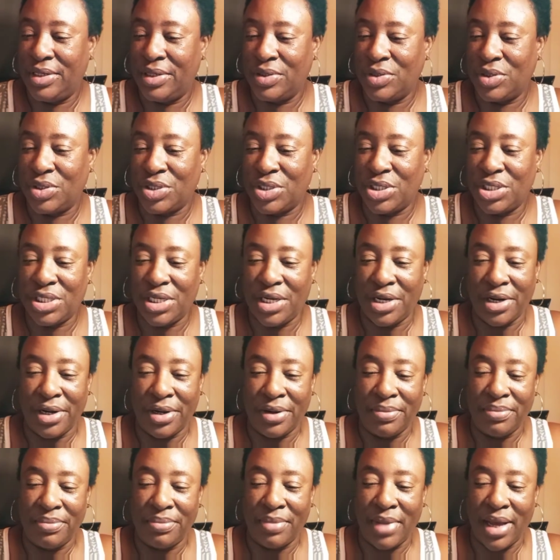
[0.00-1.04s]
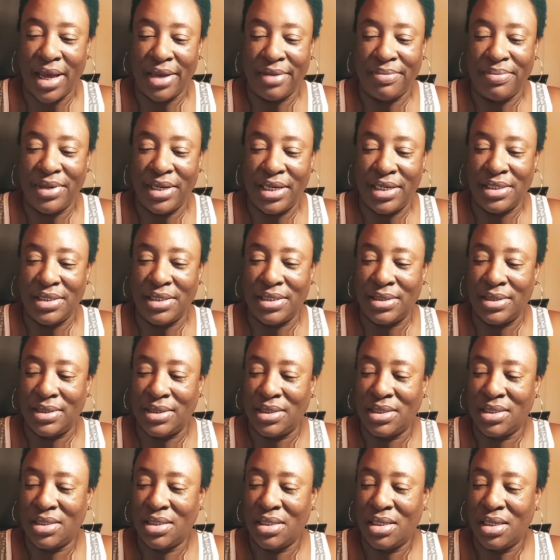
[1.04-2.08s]
just share my
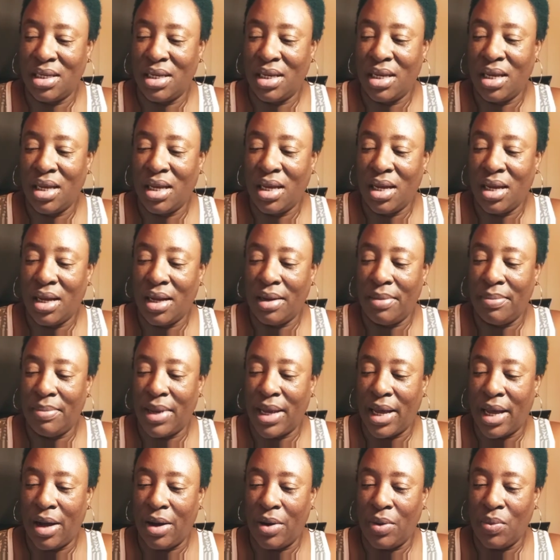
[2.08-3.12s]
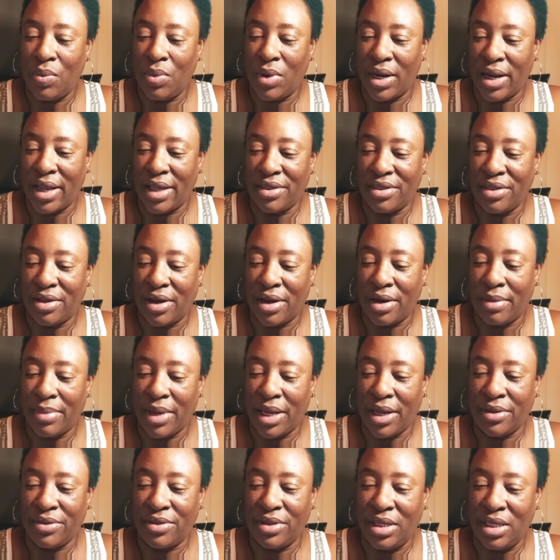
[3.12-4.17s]
opinions about what I thought
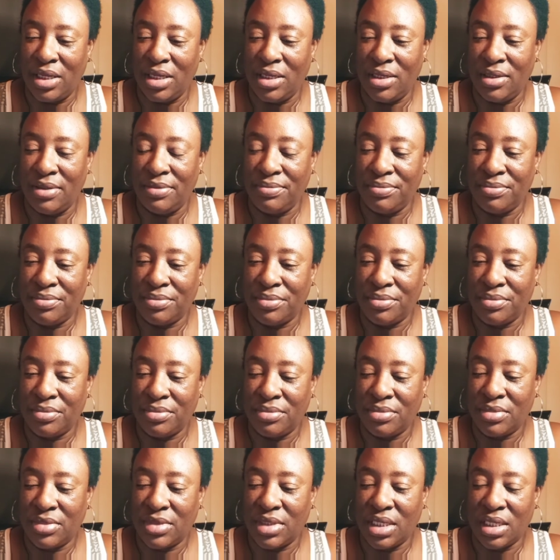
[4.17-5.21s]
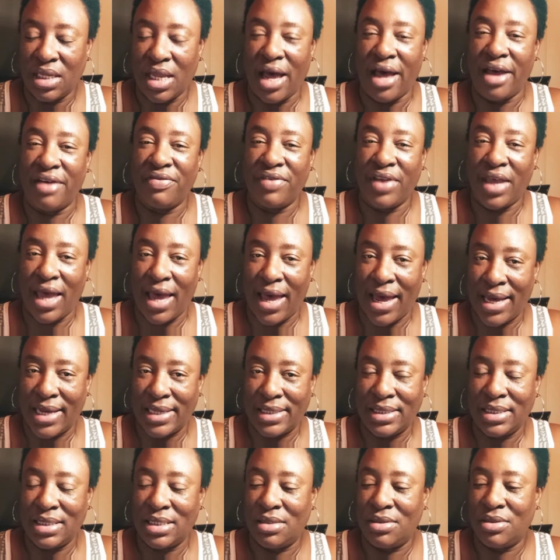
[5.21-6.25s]
about the live
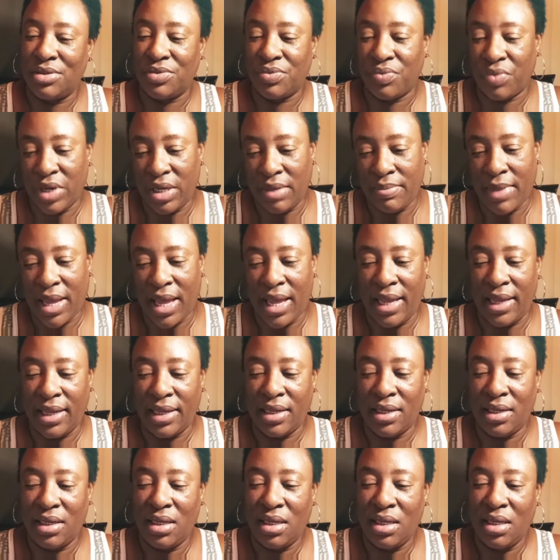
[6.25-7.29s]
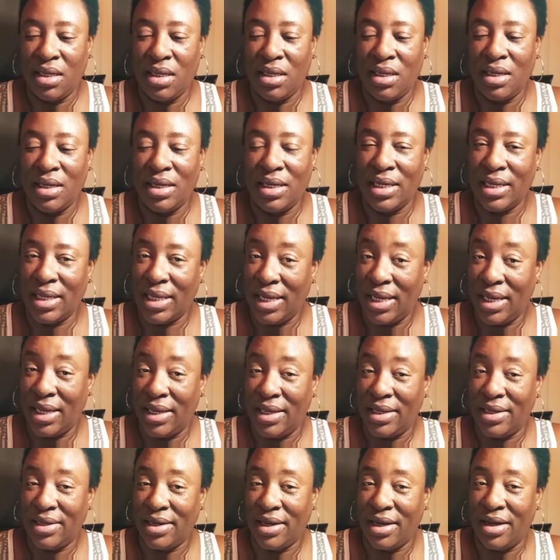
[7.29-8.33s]
cast and the remake
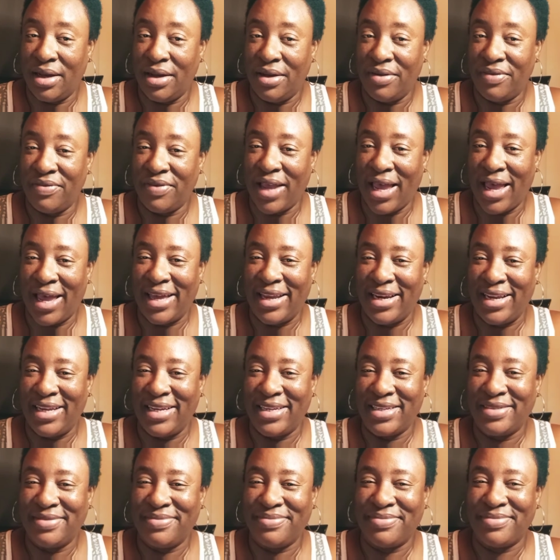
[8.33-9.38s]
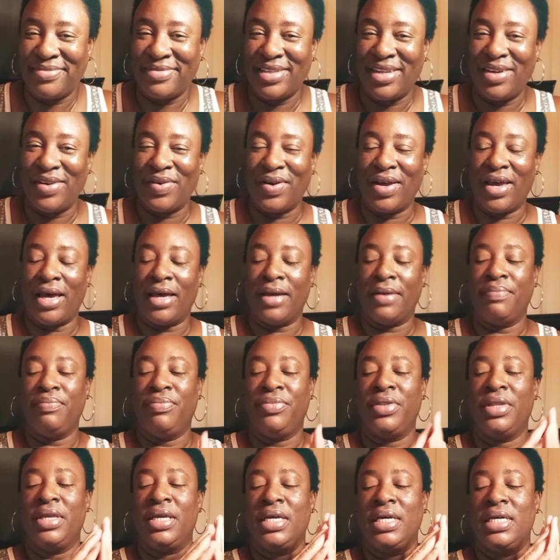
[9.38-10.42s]
again of Annie. Okay,
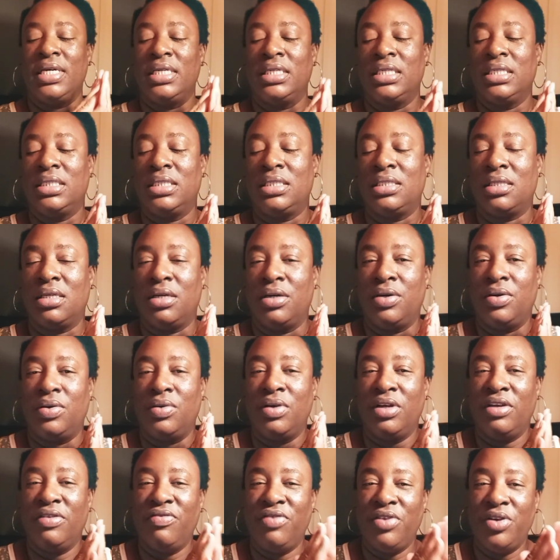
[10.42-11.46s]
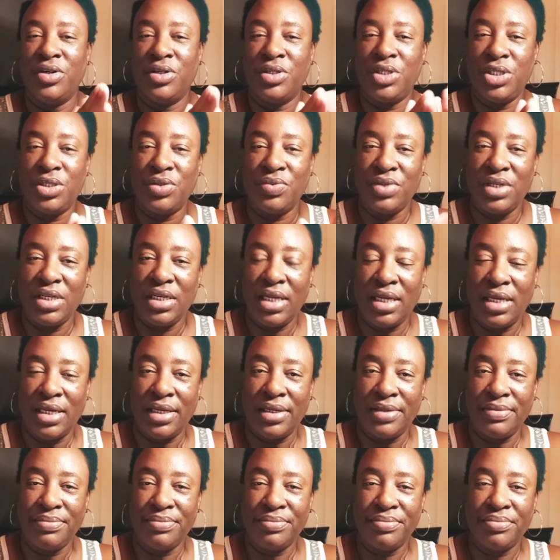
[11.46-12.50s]
so if you're tuning
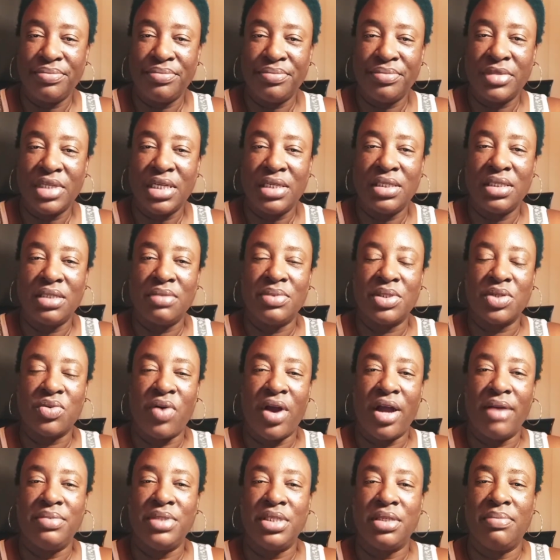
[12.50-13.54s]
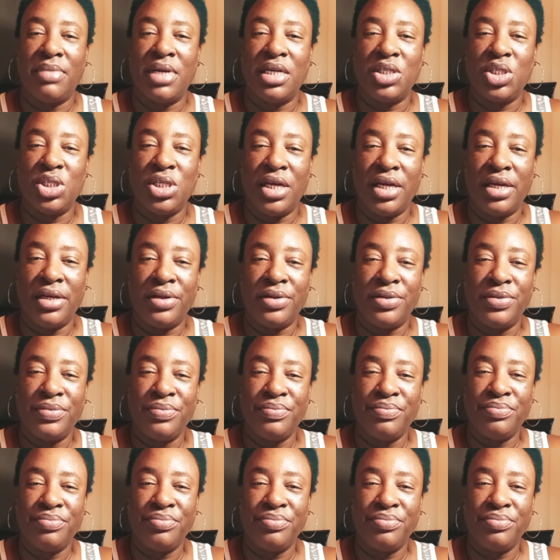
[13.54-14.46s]
in, subscribe to my channel,